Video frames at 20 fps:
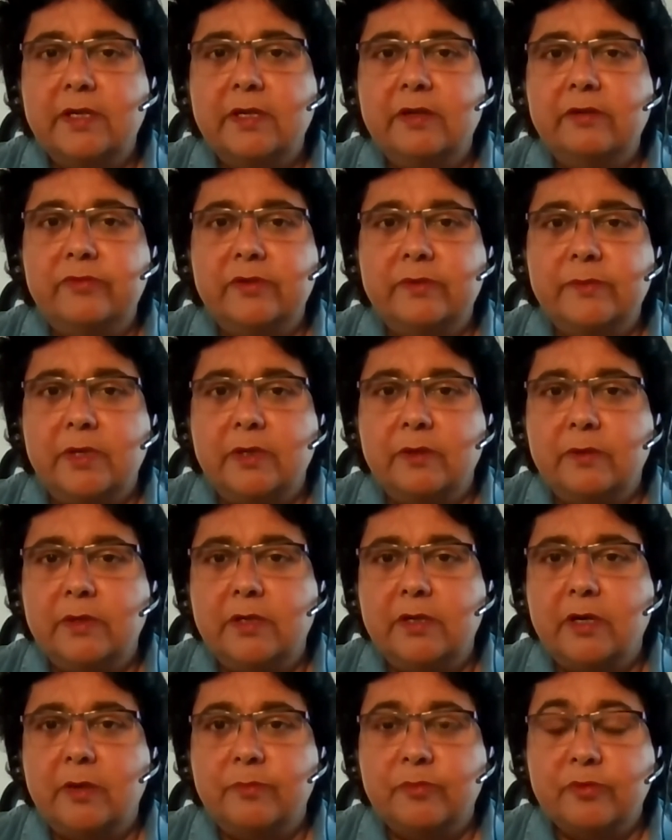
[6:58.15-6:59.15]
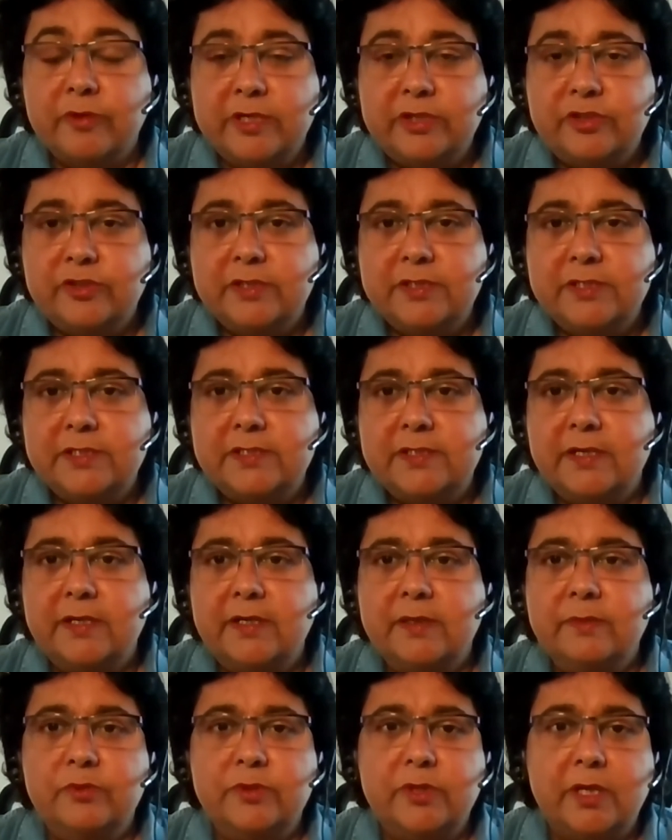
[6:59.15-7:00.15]
from our operations,
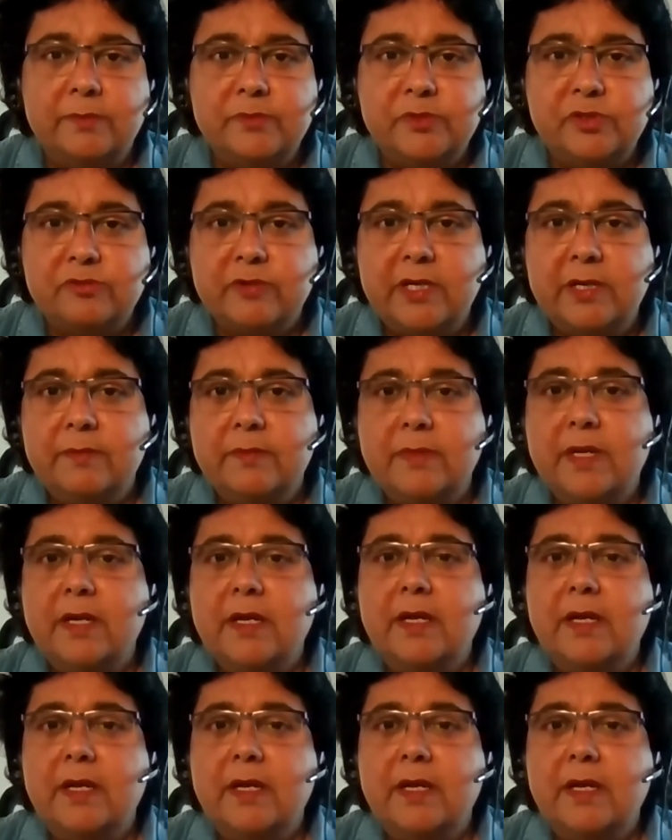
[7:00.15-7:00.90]
both upstream,